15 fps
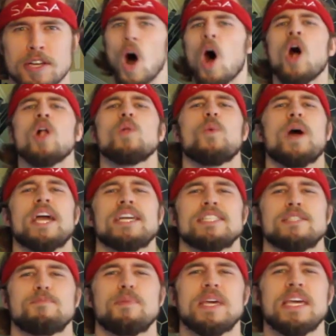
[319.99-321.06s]

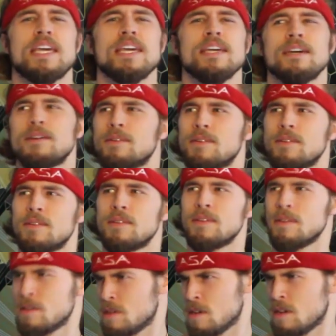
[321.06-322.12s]
Always be...
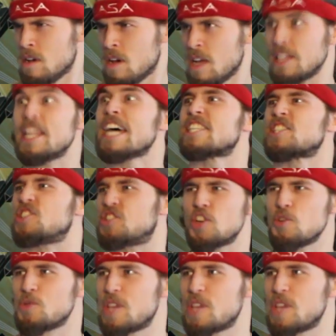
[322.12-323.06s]
Let's do